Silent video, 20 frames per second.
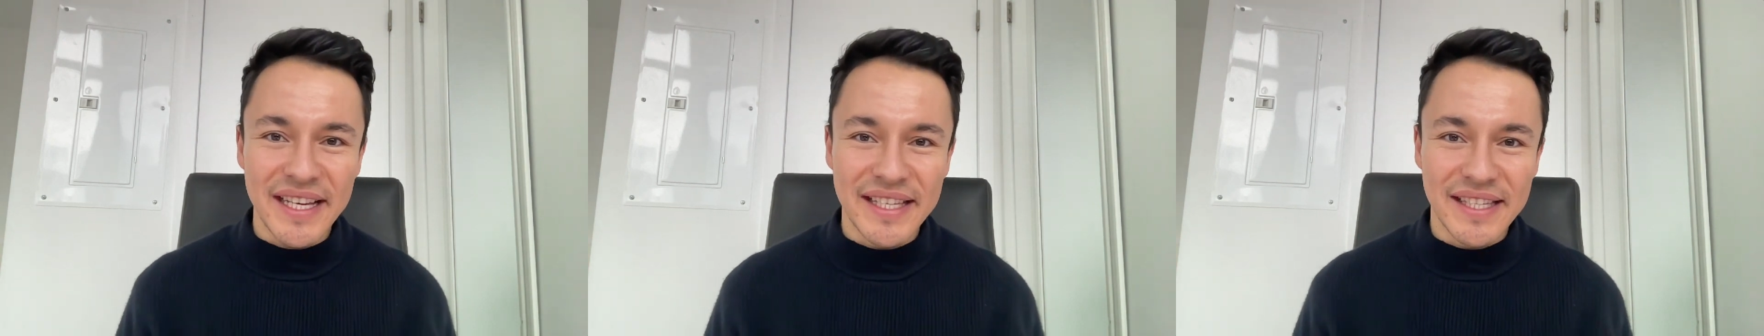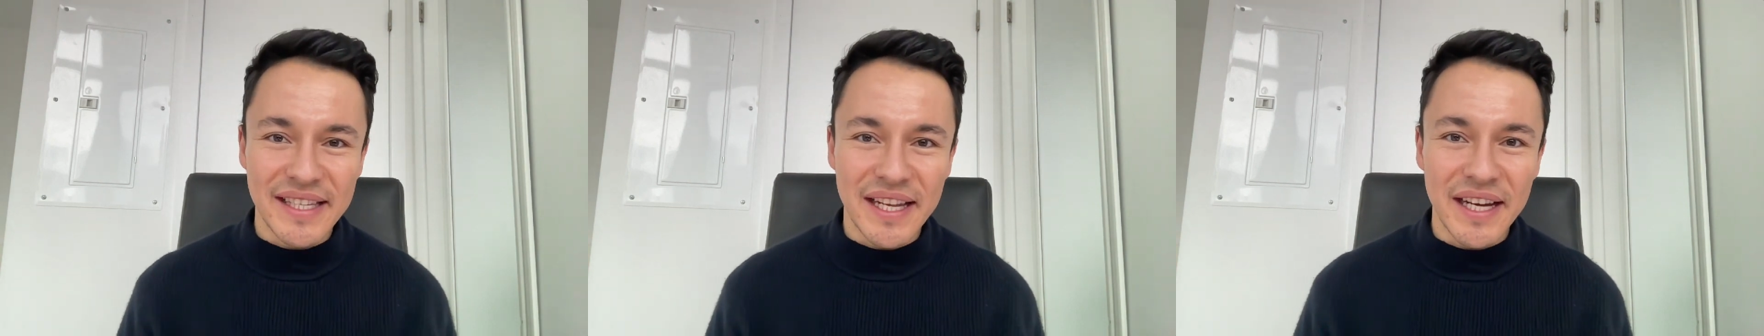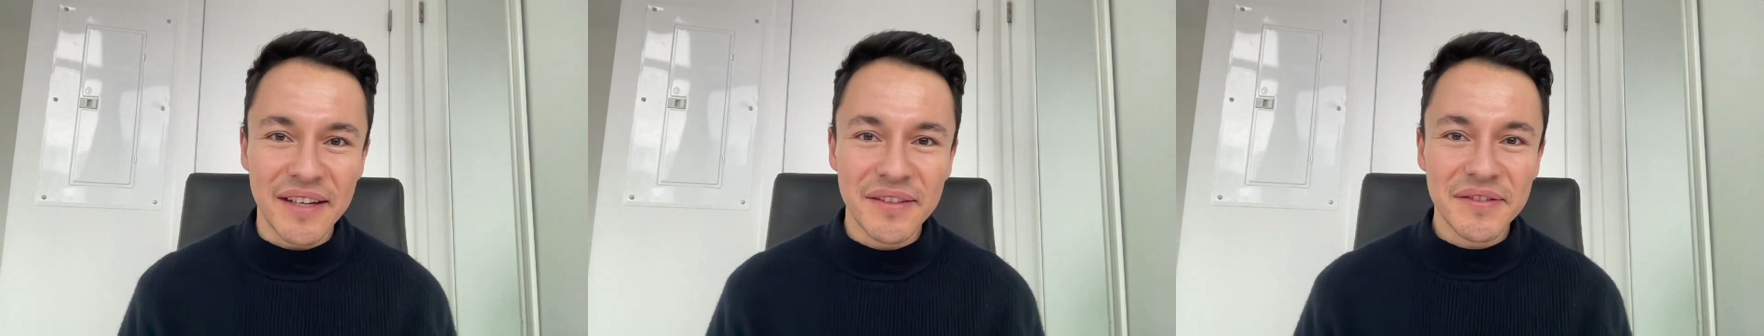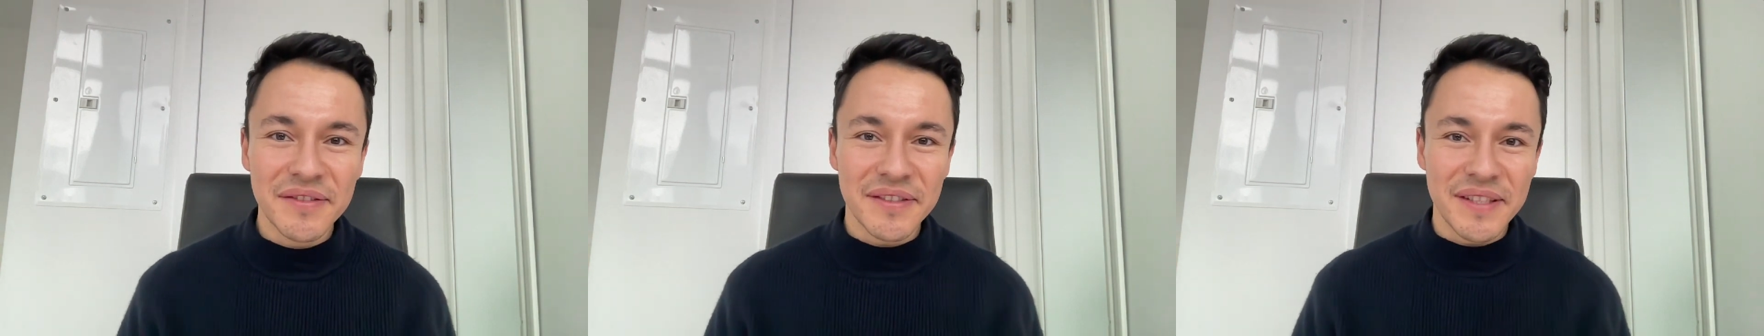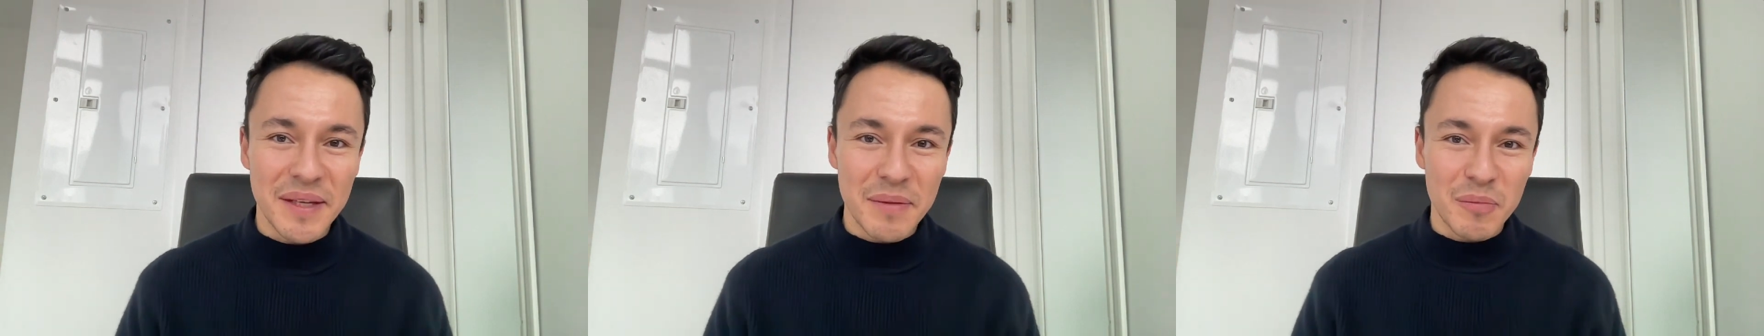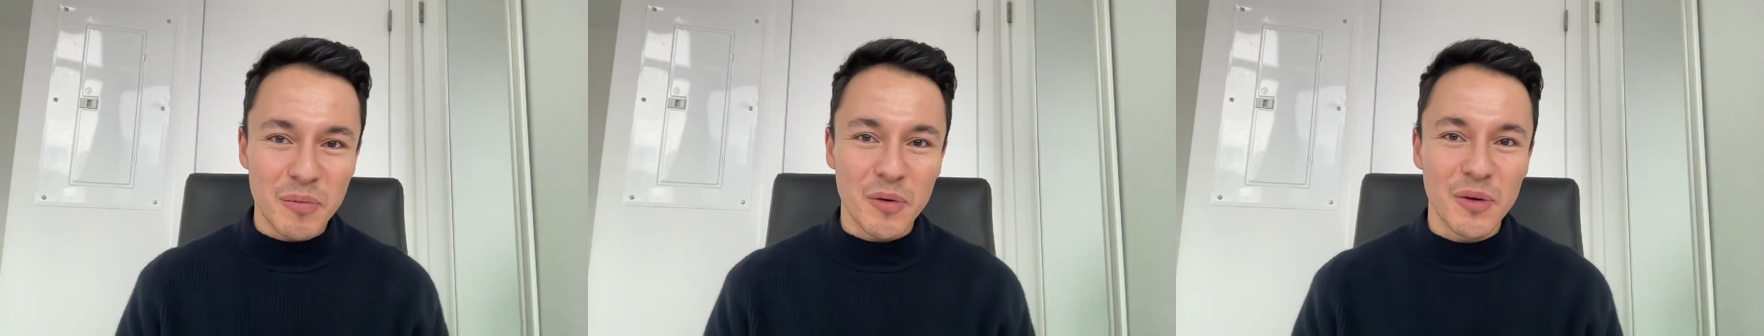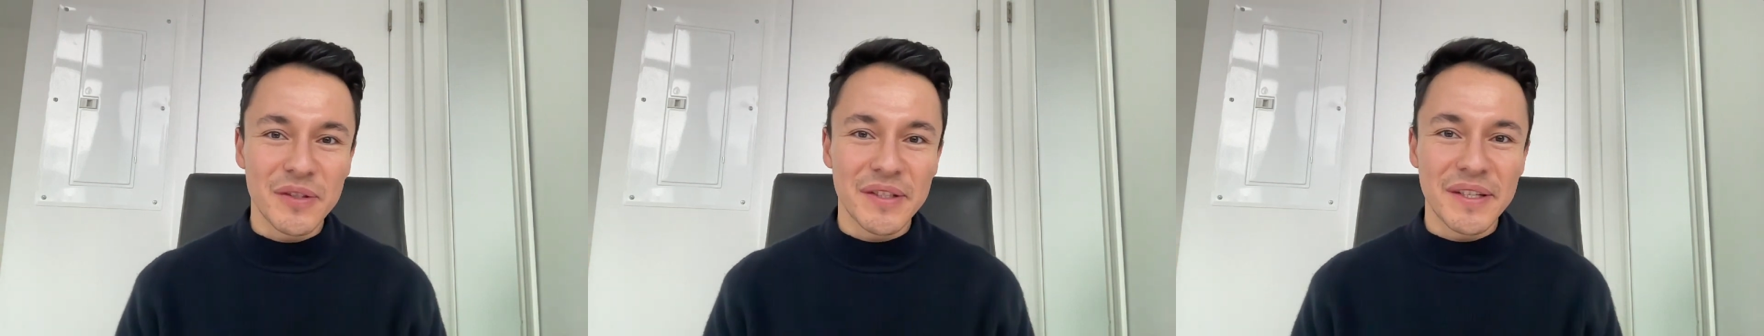enough the
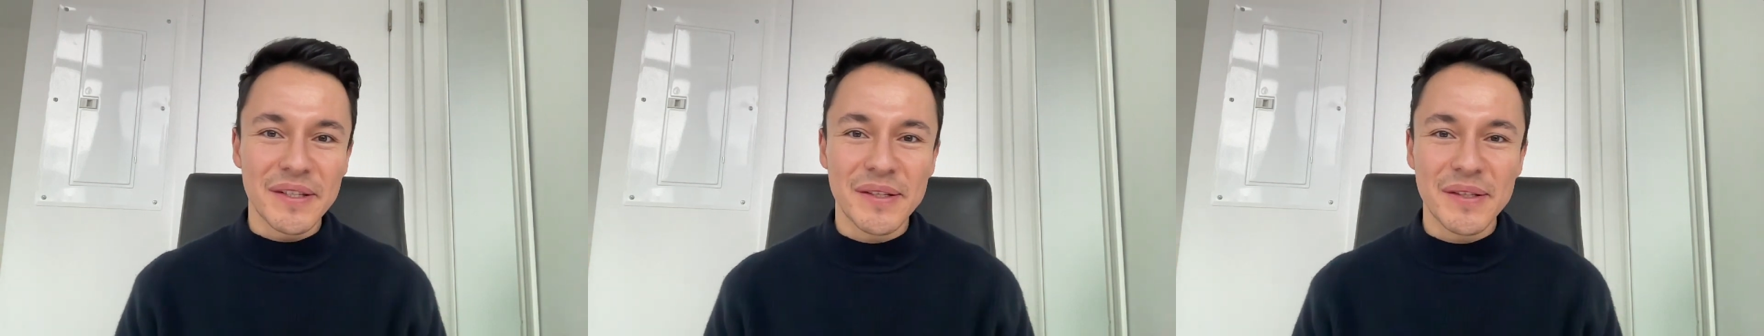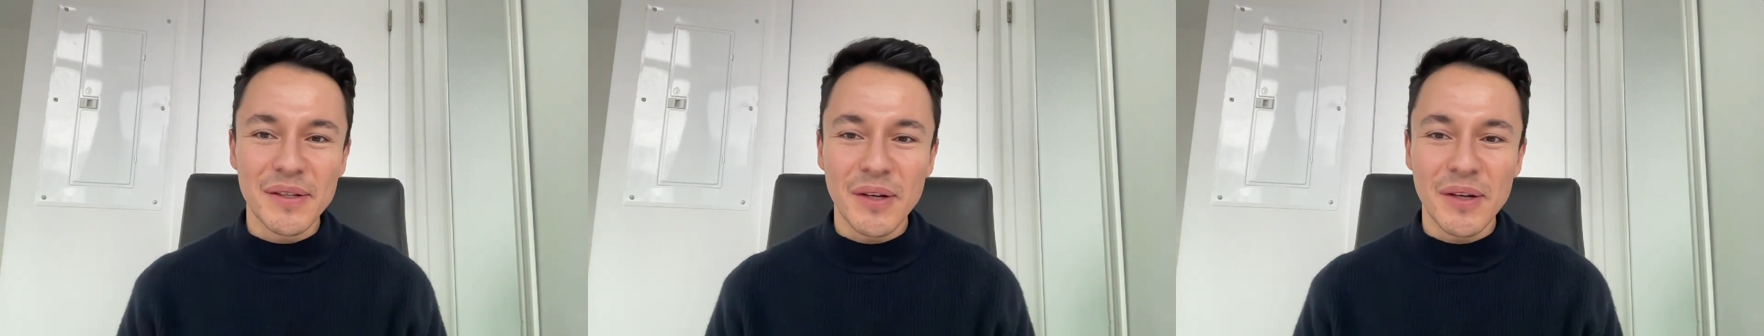importance